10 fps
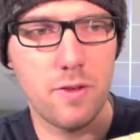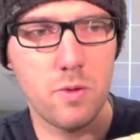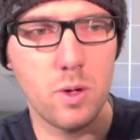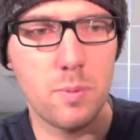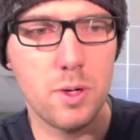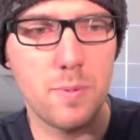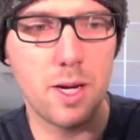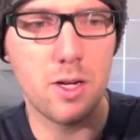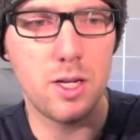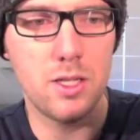You want to put it
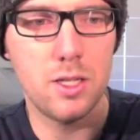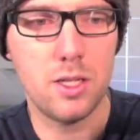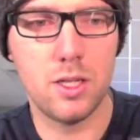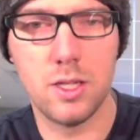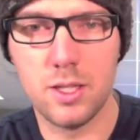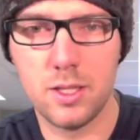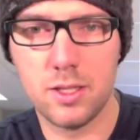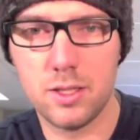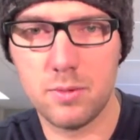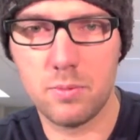back on,
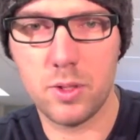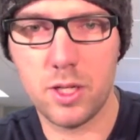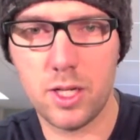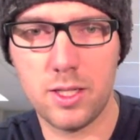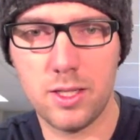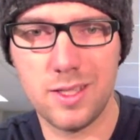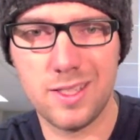just put it on,